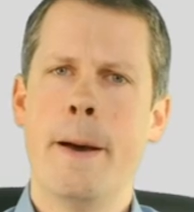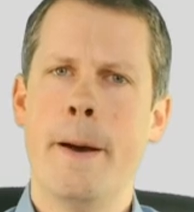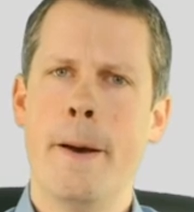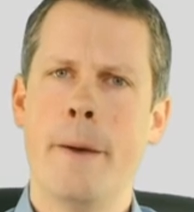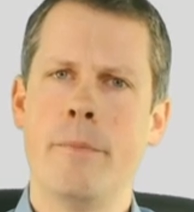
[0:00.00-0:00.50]

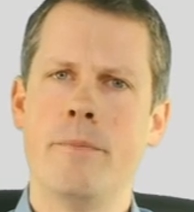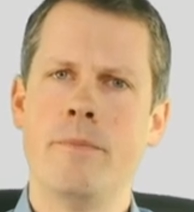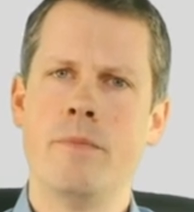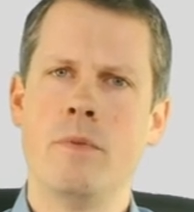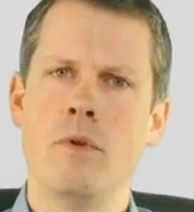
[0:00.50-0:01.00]

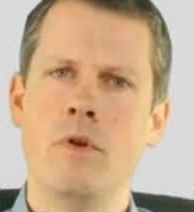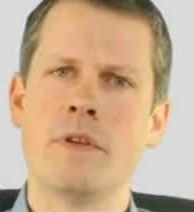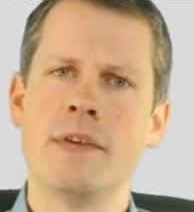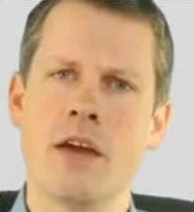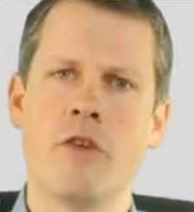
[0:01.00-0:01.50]

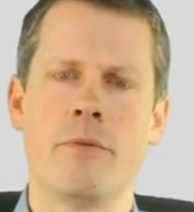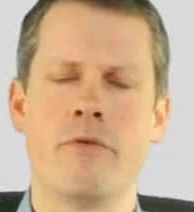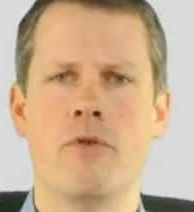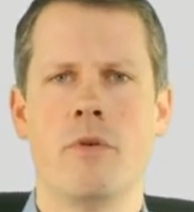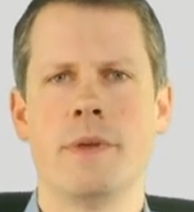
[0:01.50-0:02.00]
your takeoff
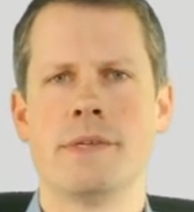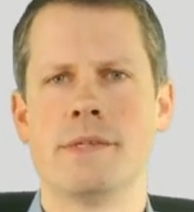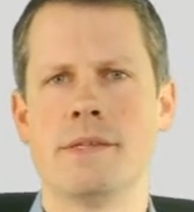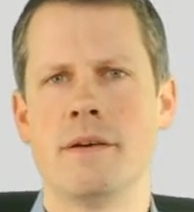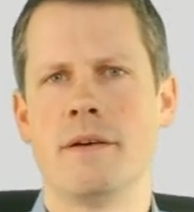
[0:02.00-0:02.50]

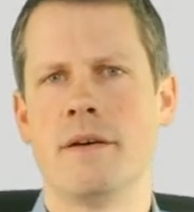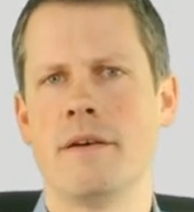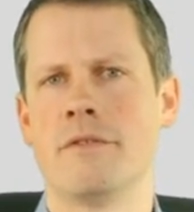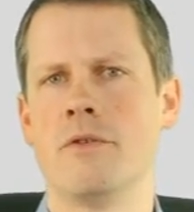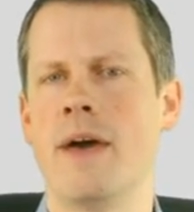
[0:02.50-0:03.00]
performance.
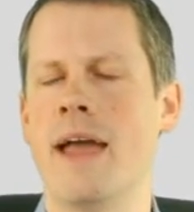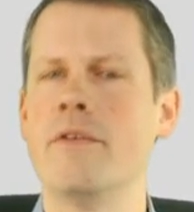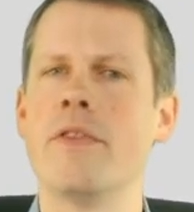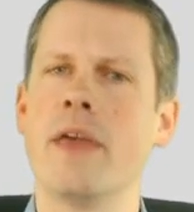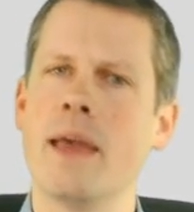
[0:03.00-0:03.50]
So
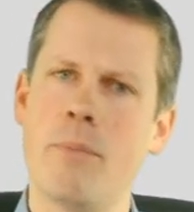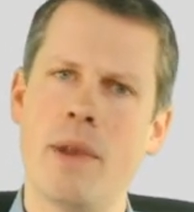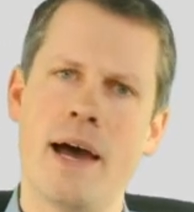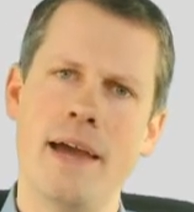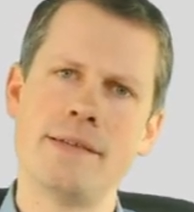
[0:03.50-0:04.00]
everything
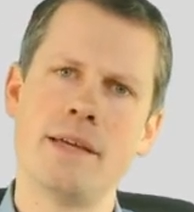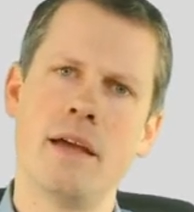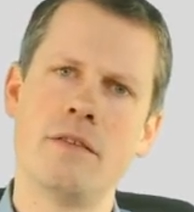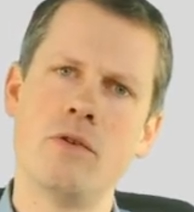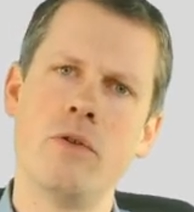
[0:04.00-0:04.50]
applies that
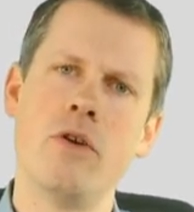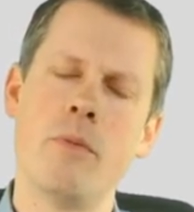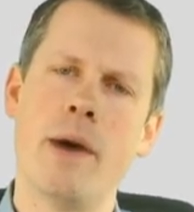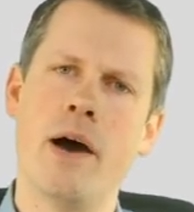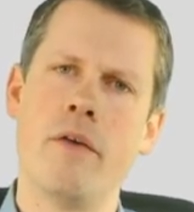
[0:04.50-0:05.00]
I told you
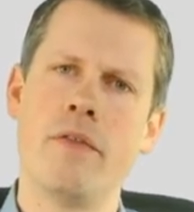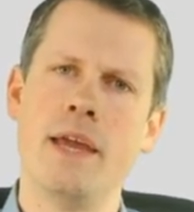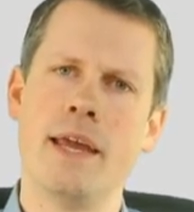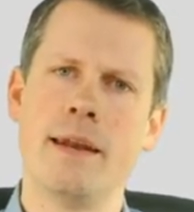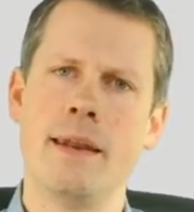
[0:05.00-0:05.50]
about
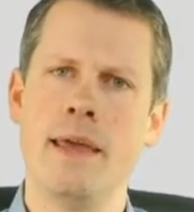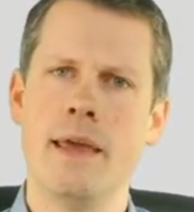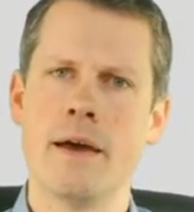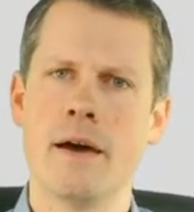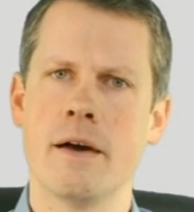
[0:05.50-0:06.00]
in
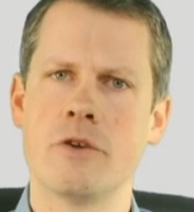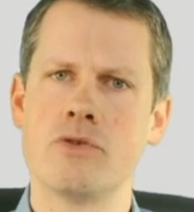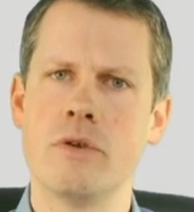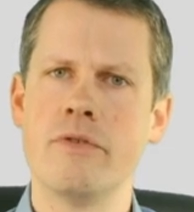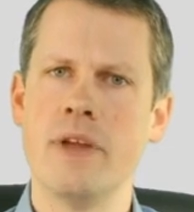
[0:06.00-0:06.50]
the
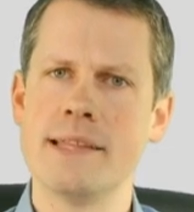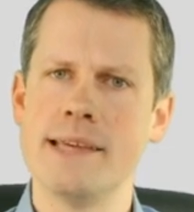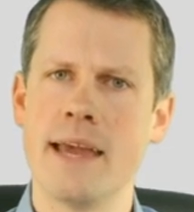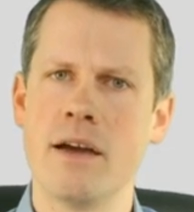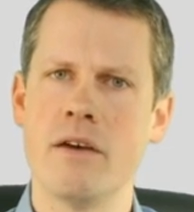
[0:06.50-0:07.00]
short field
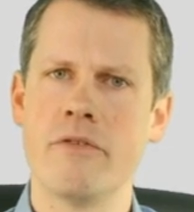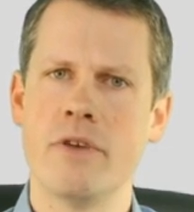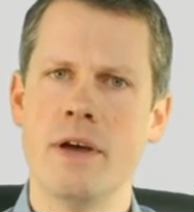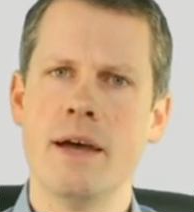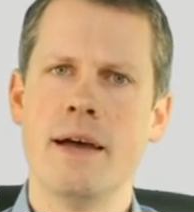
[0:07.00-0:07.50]

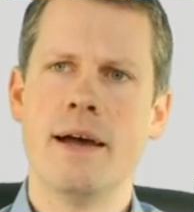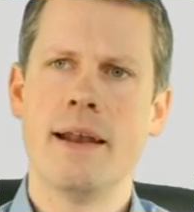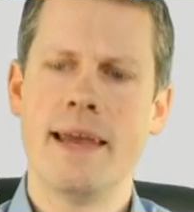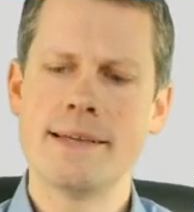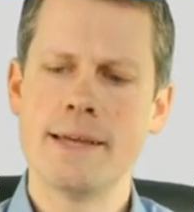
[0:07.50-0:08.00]
takeoff
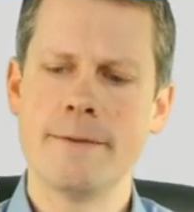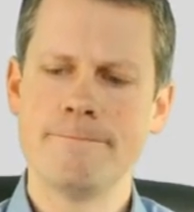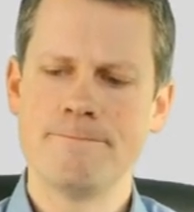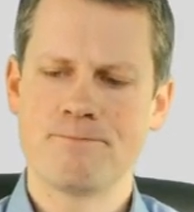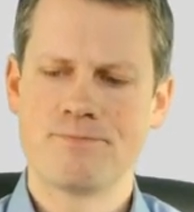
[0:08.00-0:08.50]
lesson.